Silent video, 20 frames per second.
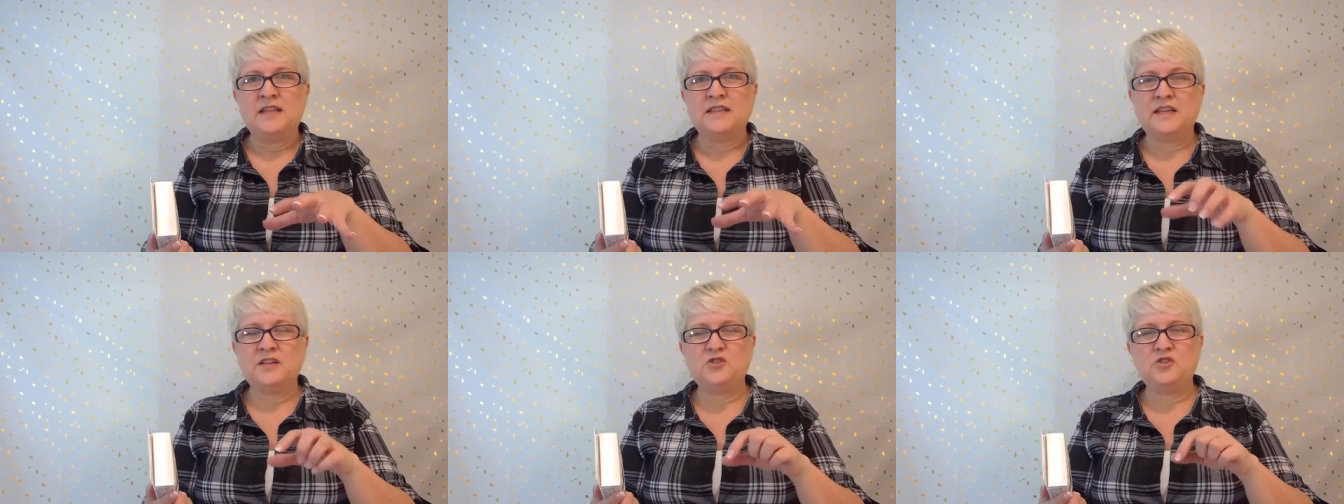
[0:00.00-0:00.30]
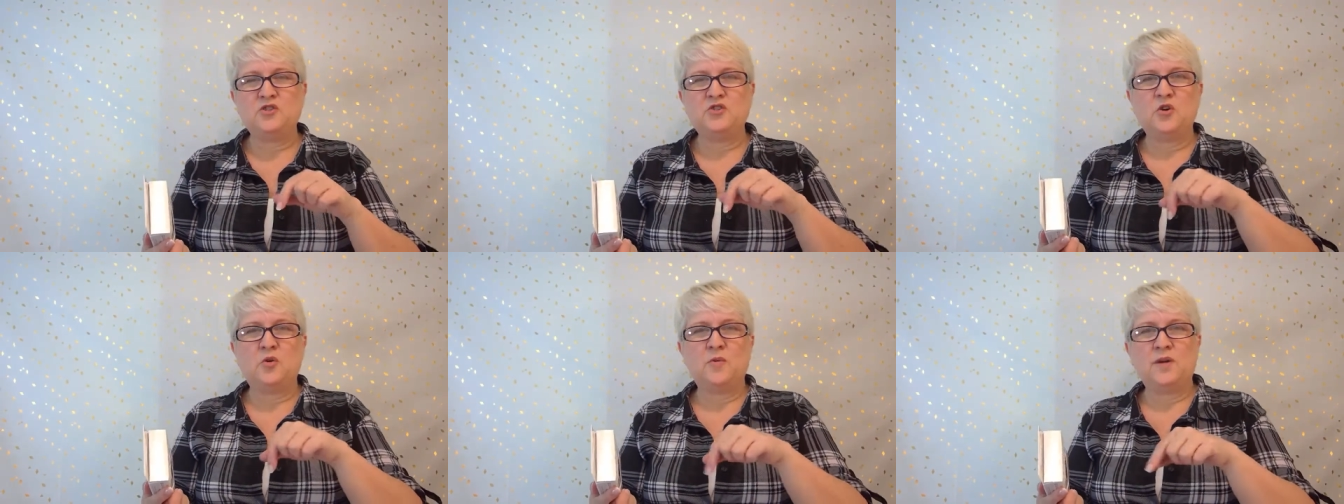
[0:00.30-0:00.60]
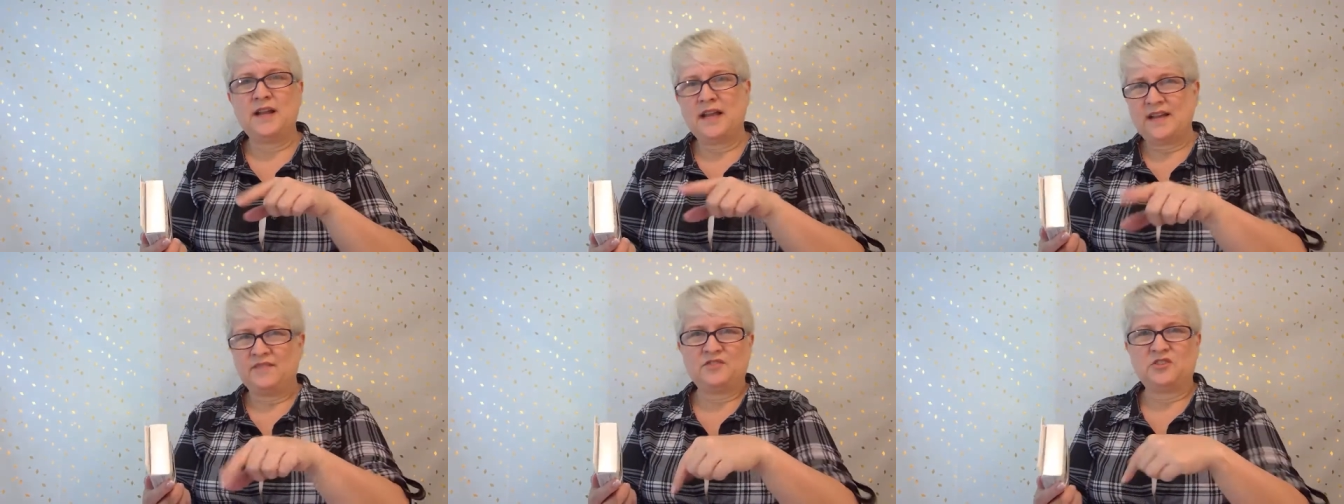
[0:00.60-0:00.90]
that you don't
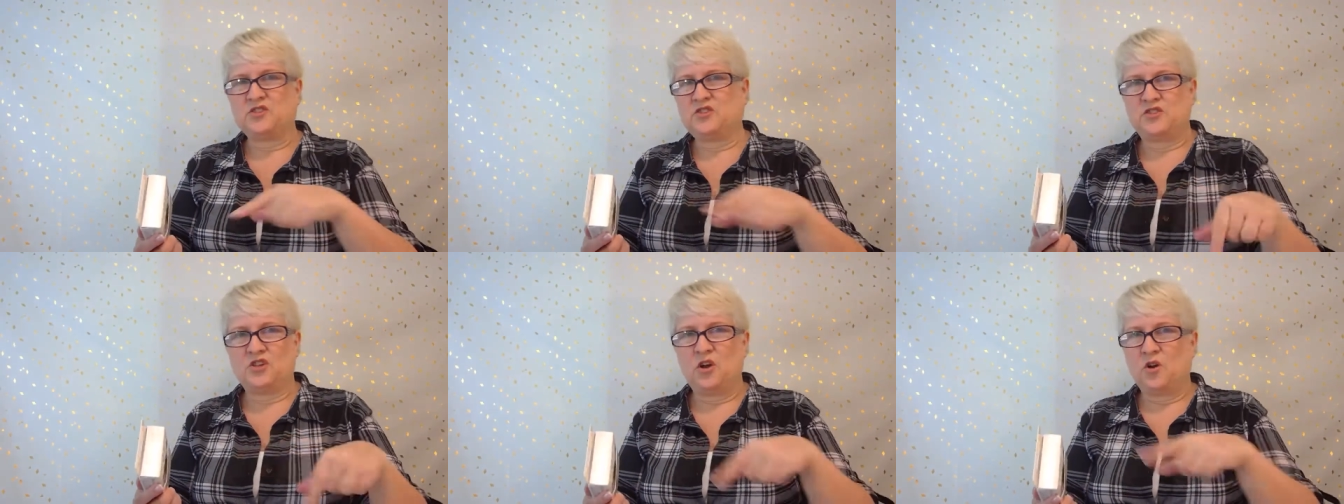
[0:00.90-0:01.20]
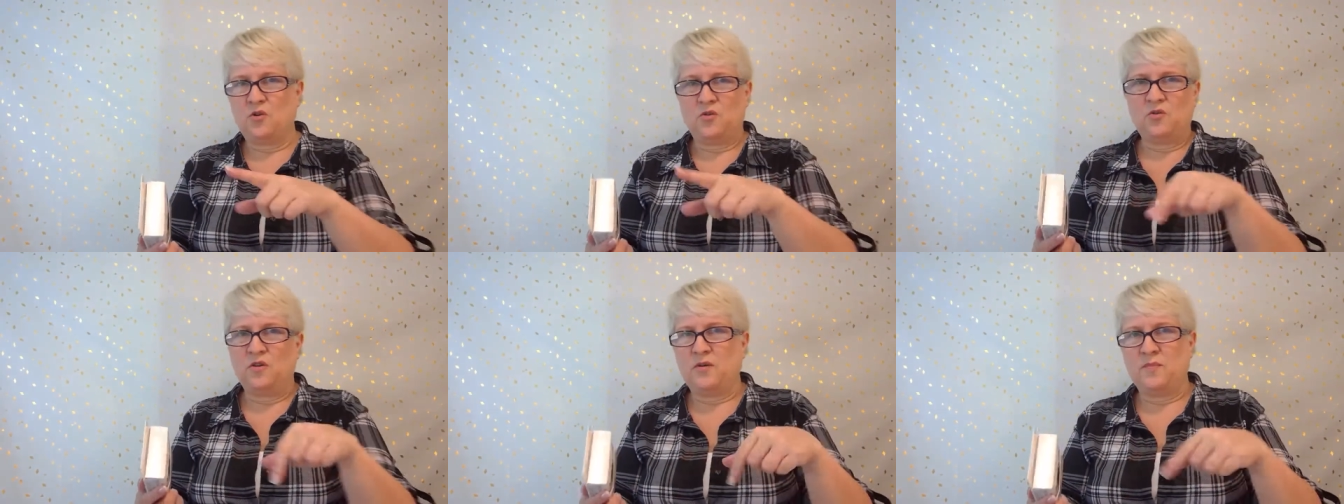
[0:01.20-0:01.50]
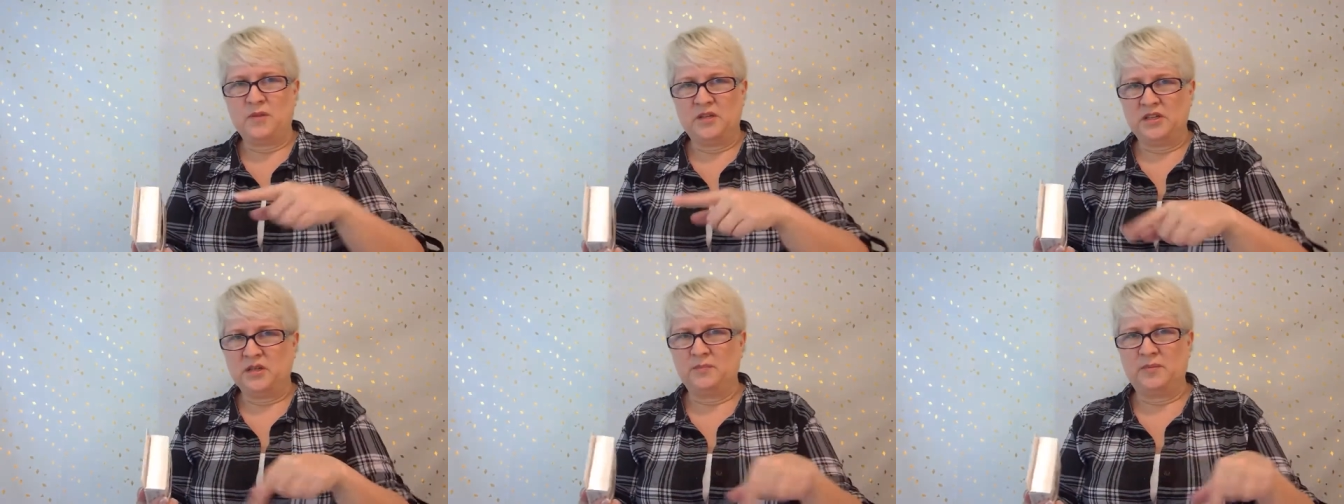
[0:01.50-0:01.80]
want to have to sew a
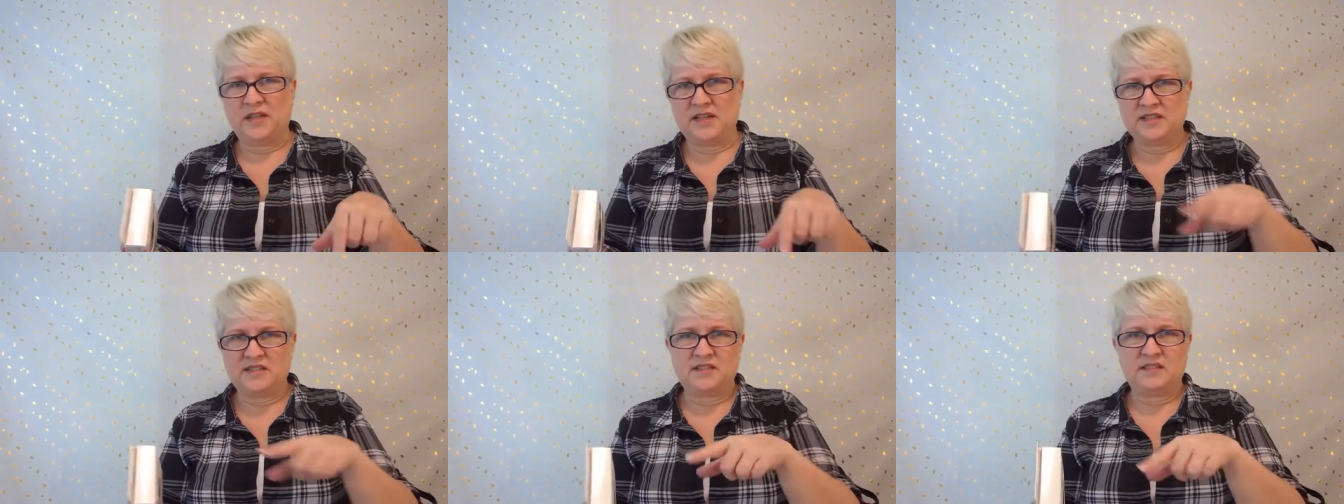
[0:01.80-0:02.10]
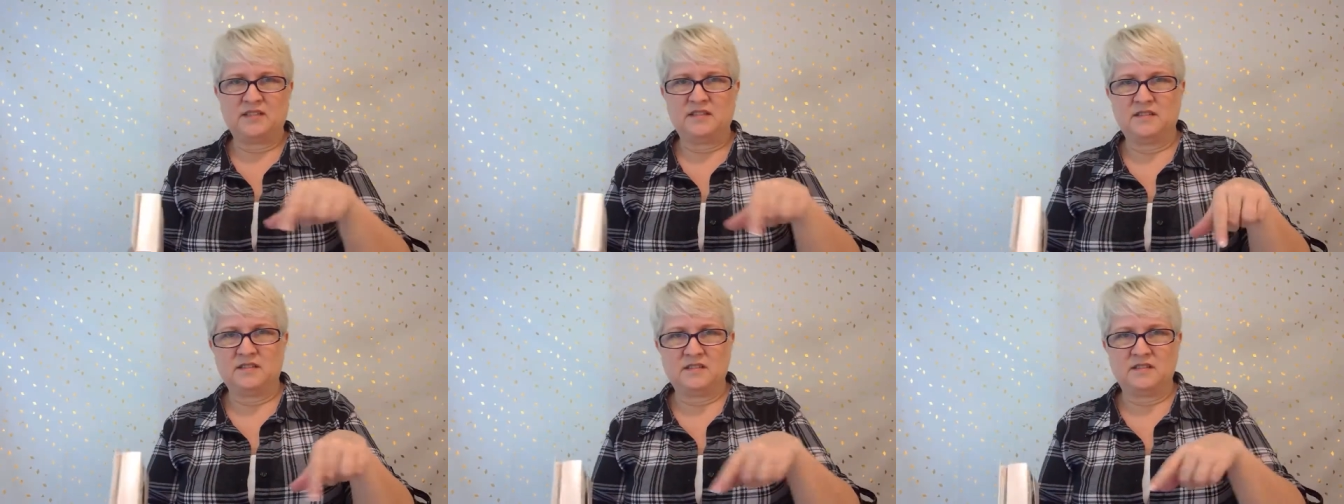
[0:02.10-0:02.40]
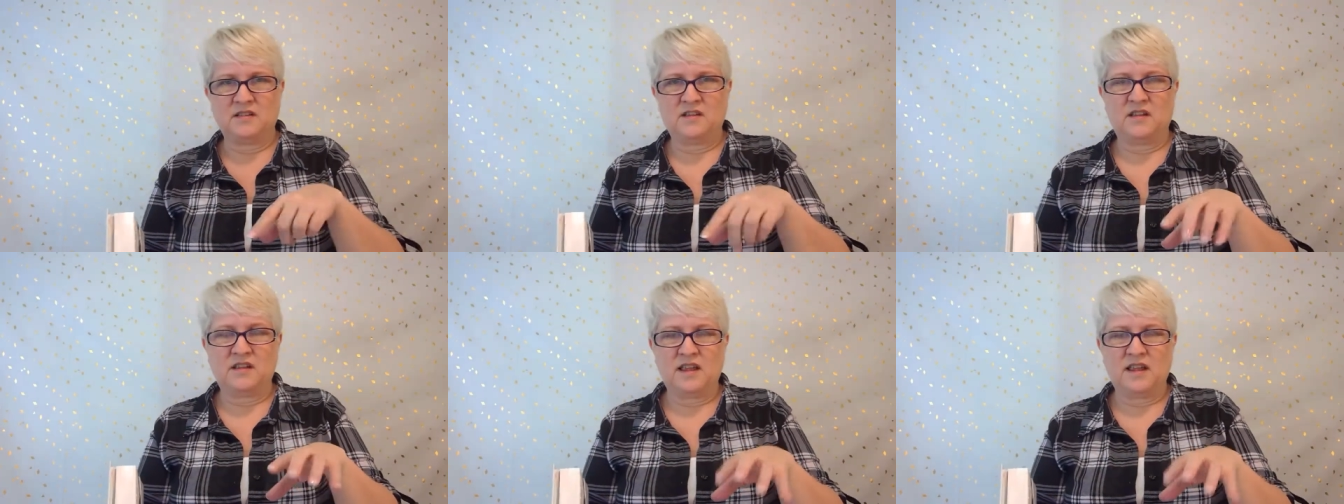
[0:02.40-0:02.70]
million places
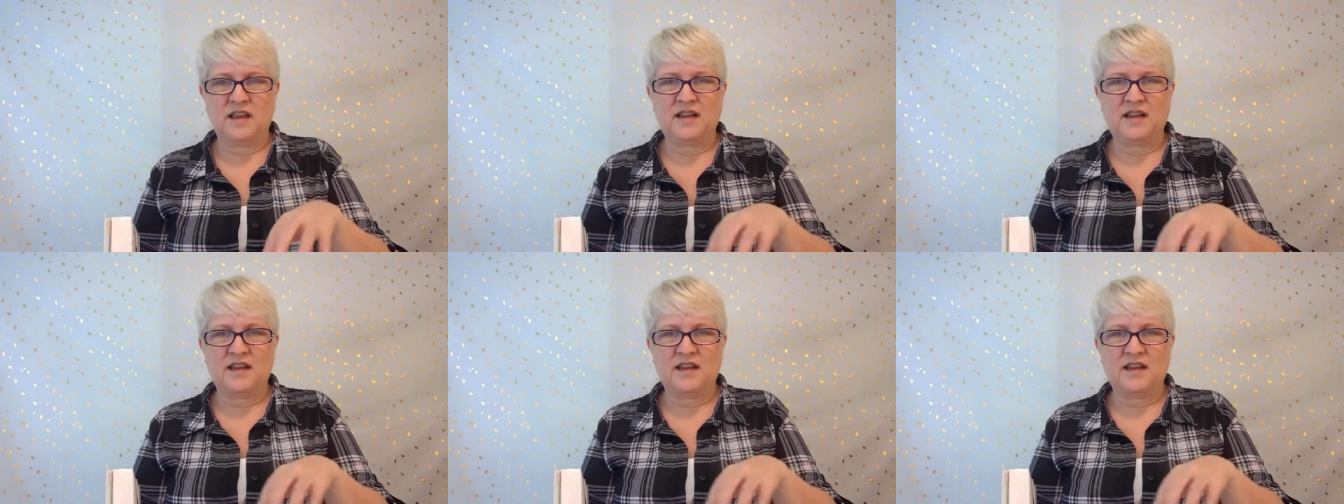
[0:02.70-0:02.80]
to,